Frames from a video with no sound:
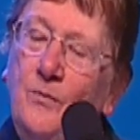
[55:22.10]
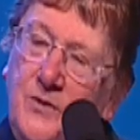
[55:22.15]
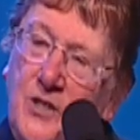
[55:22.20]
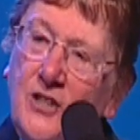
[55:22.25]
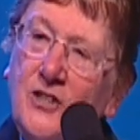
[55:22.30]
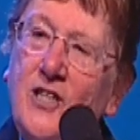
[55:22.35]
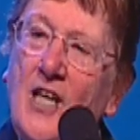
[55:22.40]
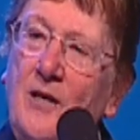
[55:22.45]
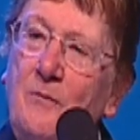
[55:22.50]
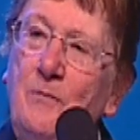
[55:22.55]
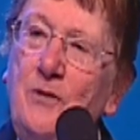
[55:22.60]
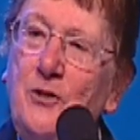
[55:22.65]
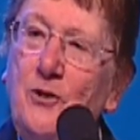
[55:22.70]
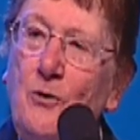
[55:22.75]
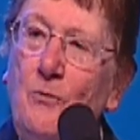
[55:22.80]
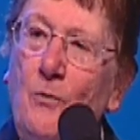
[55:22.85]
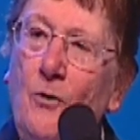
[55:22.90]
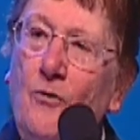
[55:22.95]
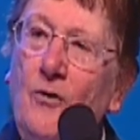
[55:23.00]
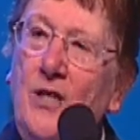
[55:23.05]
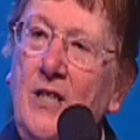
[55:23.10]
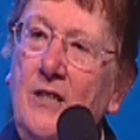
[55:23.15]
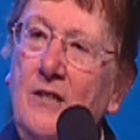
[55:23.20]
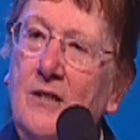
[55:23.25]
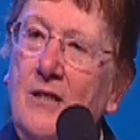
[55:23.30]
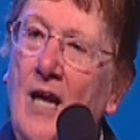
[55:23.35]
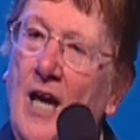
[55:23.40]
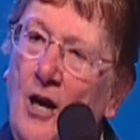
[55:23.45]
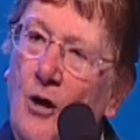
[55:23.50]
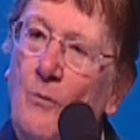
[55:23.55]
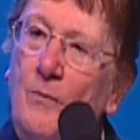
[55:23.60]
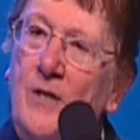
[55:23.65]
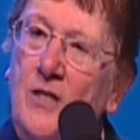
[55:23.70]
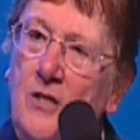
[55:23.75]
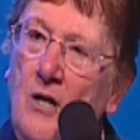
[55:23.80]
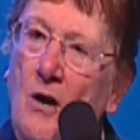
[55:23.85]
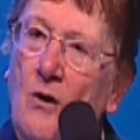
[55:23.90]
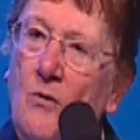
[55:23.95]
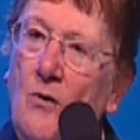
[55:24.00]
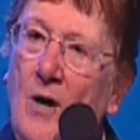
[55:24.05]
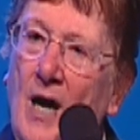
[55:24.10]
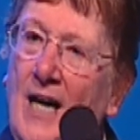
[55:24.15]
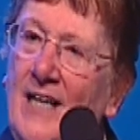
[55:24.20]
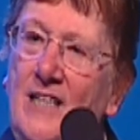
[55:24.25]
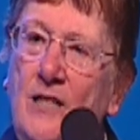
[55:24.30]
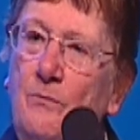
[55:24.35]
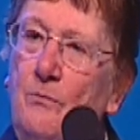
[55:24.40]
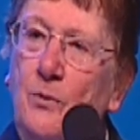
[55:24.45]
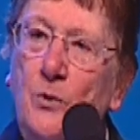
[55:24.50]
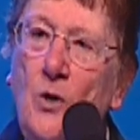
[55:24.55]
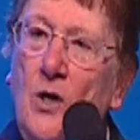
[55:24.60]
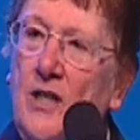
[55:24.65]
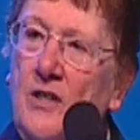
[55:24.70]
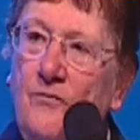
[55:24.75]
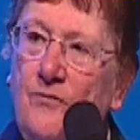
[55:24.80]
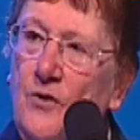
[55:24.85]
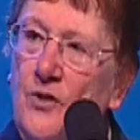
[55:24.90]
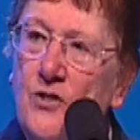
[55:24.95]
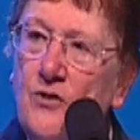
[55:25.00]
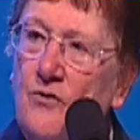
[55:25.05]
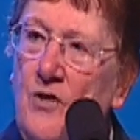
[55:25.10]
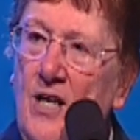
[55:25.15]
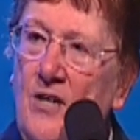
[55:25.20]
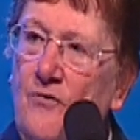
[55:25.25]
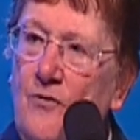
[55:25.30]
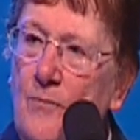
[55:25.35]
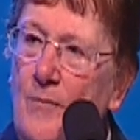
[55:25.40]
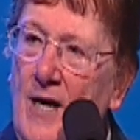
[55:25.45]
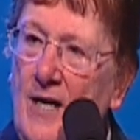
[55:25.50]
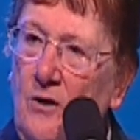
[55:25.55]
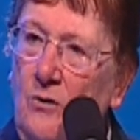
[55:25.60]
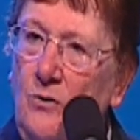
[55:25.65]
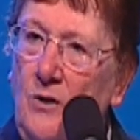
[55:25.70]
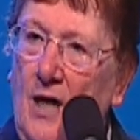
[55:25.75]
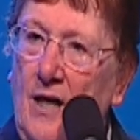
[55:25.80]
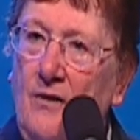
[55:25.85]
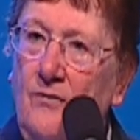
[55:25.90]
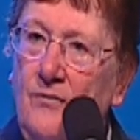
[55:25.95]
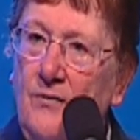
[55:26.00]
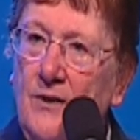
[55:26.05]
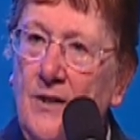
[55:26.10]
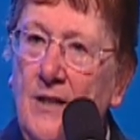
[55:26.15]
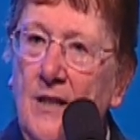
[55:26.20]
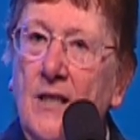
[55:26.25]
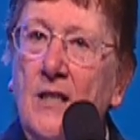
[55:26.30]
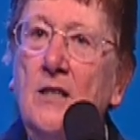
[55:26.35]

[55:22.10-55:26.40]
Just like Mr. Murray helped me know I didn't belong in first grade for my whole life.